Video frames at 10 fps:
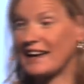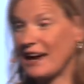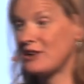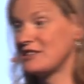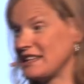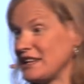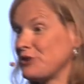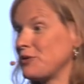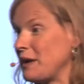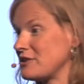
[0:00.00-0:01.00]
guarantee
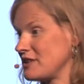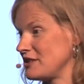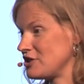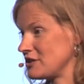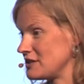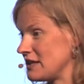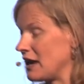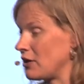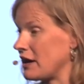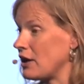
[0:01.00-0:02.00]
you about such a
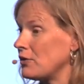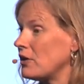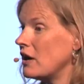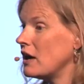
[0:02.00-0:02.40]
scenario